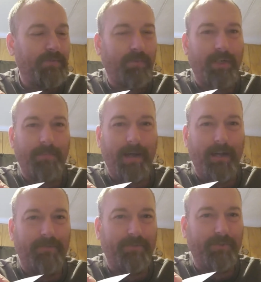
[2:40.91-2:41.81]
want to
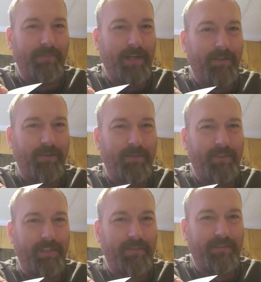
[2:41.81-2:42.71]
buy a full bottle of
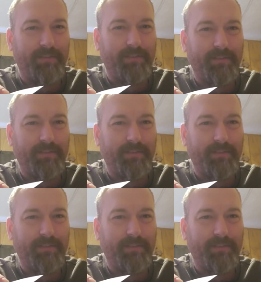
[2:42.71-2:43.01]
this.